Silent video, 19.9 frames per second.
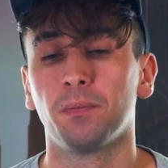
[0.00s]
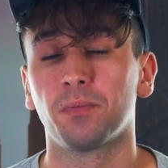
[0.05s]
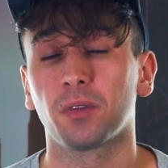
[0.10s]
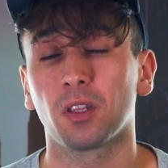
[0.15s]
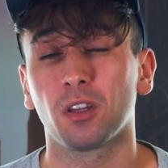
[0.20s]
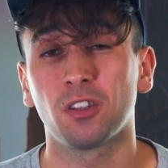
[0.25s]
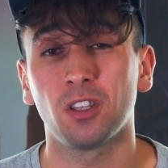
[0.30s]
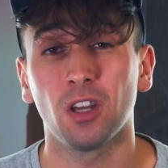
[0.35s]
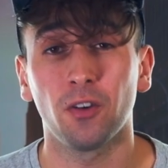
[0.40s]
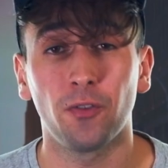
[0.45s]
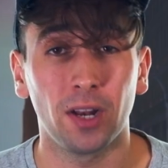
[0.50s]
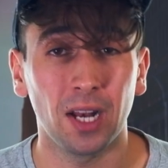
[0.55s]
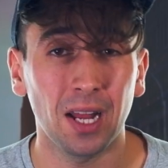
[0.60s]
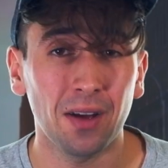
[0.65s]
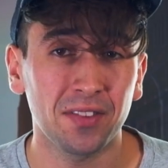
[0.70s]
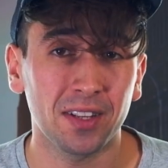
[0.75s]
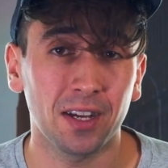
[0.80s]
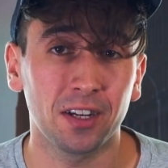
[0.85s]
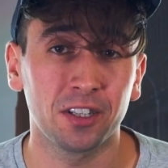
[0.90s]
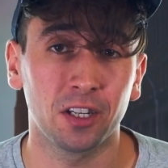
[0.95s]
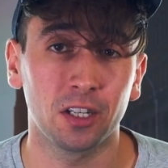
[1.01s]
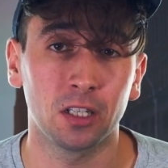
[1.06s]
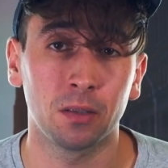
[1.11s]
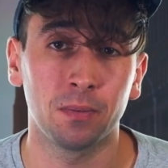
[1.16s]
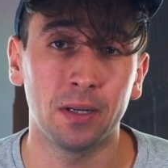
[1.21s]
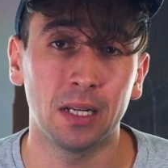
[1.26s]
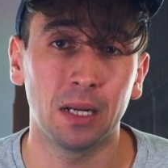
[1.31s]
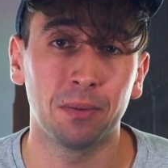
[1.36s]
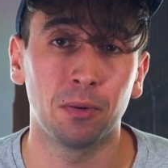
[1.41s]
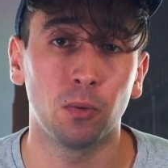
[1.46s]
So if we left our shutter
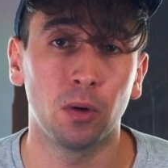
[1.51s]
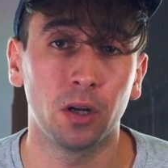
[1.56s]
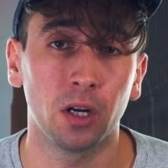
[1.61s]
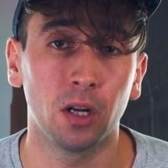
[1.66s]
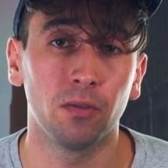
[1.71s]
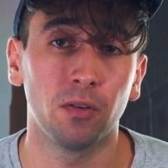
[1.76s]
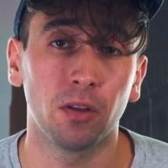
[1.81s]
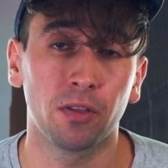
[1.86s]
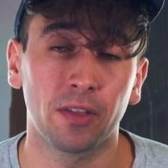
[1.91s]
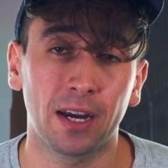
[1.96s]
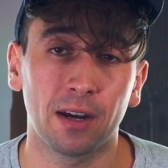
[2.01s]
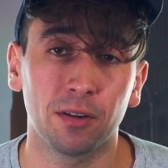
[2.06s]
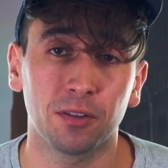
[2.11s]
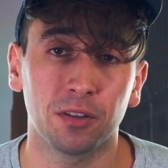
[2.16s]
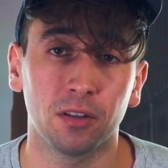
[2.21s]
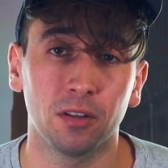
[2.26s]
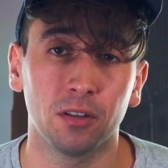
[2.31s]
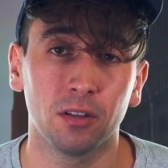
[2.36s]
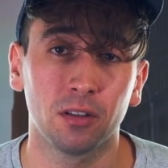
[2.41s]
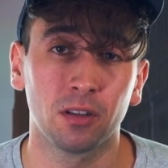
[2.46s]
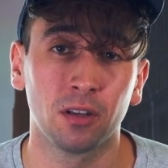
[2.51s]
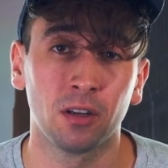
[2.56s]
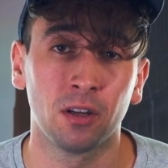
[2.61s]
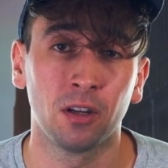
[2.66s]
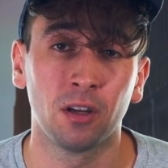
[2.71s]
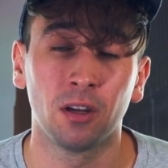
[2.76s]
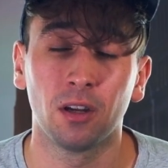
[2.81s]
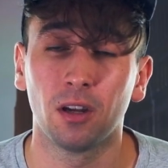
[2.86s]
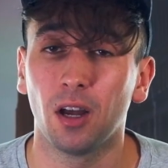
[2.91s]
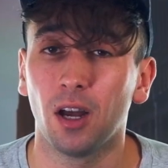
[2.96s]
speed up at 1/1000,
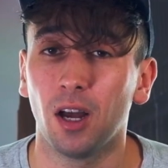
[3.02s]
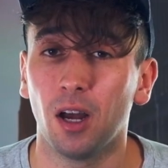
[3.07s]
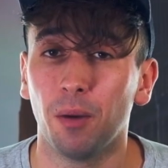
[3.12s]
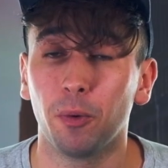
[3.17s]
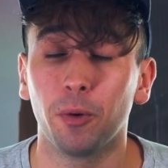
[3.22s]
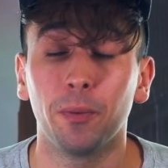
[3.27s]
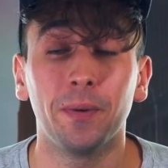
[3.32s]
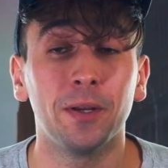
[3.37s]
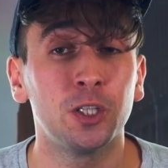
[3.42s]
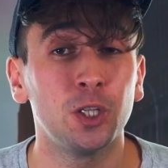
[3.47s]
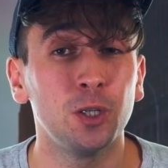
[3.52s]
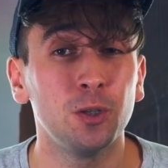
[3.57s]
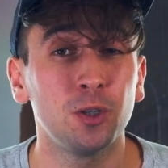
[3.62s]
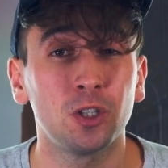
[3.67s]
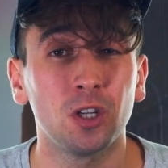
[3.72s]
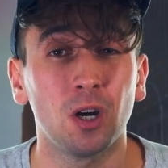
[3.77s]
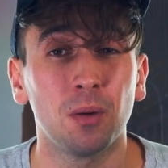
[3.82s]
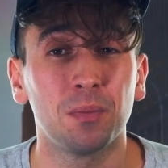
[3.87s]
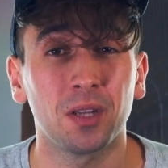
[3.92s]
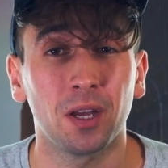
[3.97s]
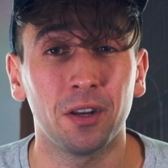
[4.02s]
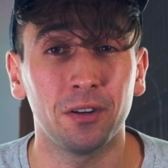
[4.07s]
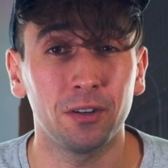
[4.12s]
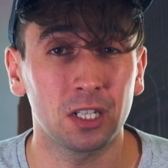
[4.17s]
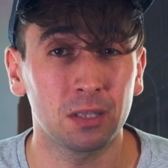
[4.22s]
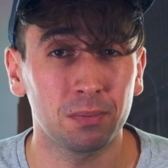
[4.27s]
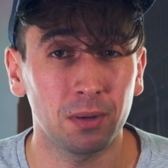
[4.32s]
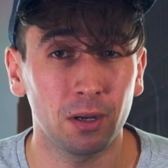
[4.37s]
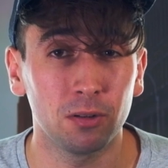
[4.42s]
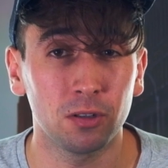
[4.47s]
we'd be 2 stops
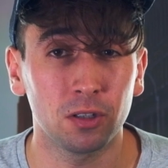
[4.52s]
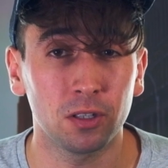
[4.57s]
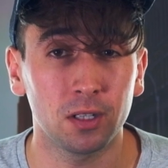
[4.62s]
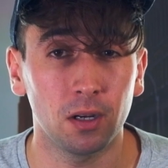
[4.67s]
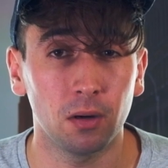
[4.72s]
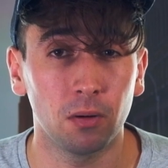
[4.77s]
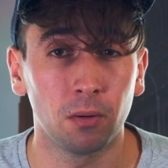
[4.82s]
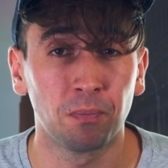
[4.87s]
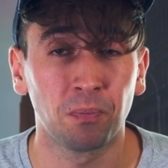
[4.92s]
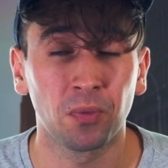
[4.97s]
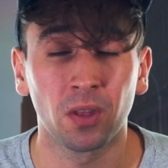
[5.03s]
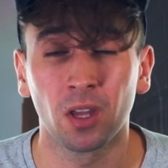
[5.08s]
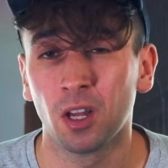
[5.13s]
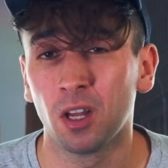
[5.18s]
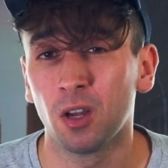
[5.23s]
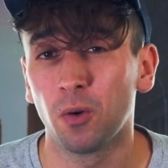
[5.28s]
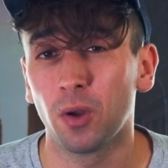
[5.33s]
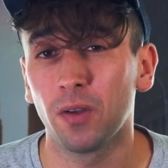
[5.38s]
underexposed still. We